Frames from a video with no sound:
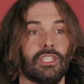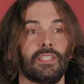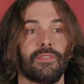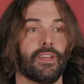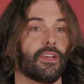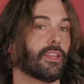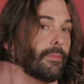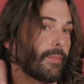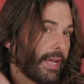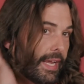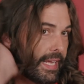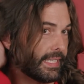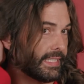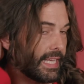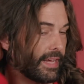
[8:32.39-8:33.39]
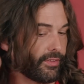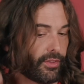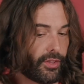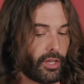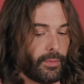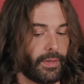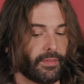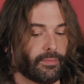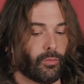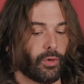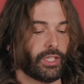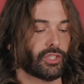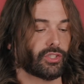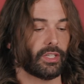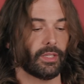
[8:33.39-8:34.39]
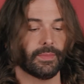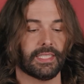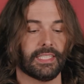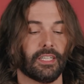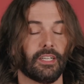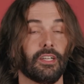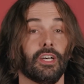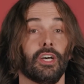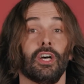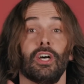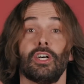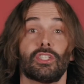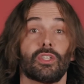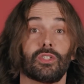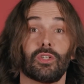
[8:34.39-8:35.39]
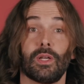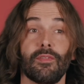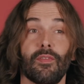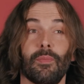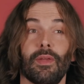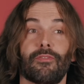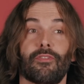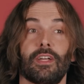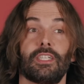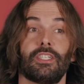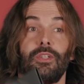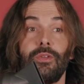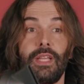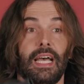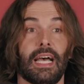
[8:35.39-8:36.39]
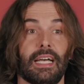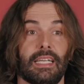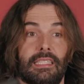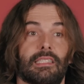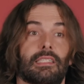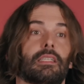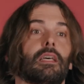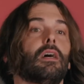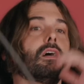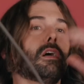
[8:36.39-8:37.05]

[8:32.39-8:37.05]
just feel that my ends have a little bit of moisture in them still, so don't even be afraid to do this.